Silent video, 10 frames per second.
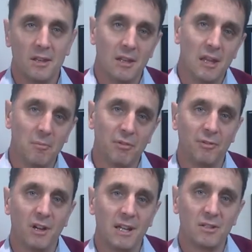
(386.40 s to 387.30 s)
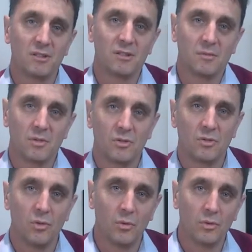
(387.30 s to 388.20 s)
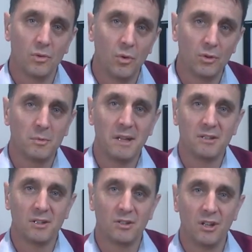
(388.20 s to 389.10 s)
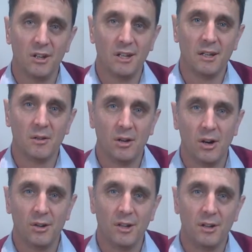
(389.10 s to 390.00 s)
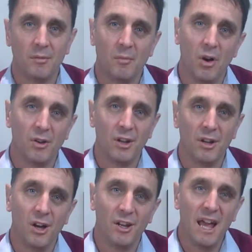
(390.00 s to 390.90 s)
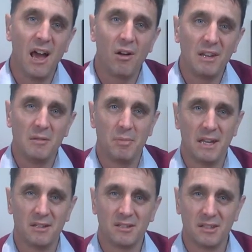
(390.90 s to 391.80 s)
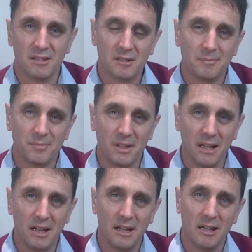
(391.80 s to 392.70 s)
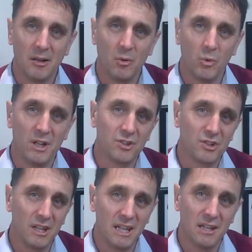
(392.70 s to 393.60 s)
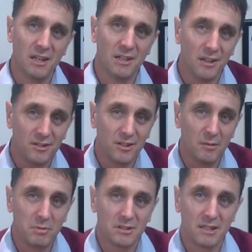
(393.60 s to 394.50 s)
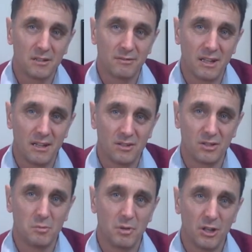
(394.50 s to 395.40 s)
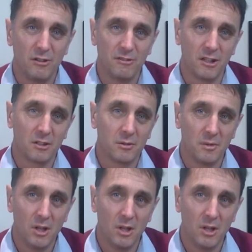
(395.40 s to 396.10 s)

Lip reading: It provides automatic turning on an hourly basis, which in 99% of cases is perfect.